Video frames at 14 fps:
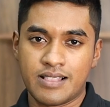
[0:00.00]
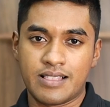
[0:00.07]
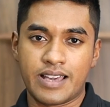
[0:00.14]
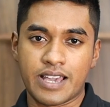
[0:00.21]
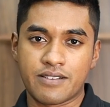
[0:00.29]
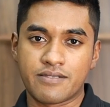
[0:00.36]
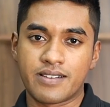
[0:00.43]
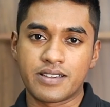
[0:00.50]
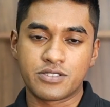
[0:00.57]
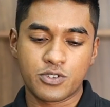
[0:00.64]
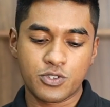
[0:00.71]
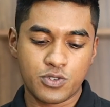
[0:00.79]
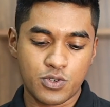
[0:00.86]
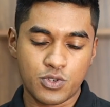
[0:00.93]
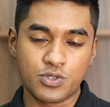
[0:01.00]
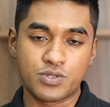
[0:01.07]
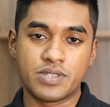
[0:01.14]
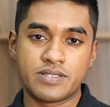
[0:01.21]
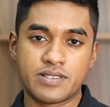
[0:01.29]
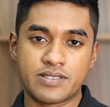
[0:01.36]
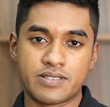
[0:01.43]
likewise
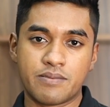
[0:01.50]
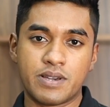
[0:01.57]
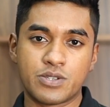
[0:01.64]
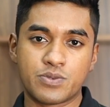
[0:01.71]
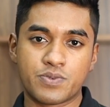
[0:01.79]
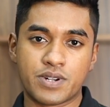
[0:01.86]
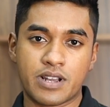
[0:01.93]
this is the best